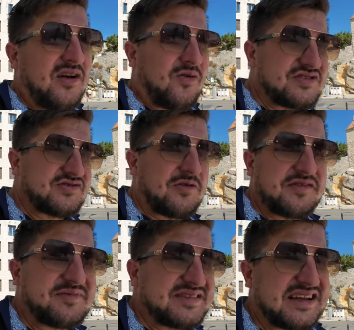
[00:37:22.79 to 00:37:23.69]
What's wrong
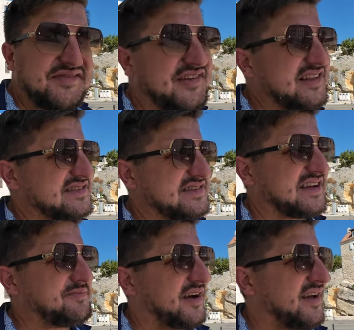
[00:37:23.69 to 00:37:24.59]
with him? He's not feeling
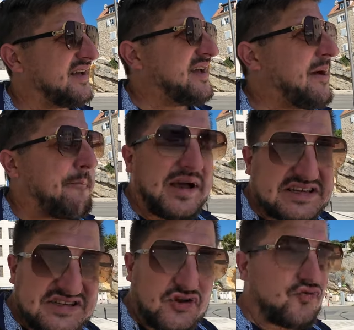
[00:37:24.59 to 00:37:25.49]
sick, but
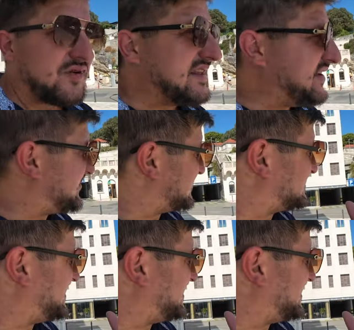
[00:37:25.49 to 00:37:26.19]
imagine the relief this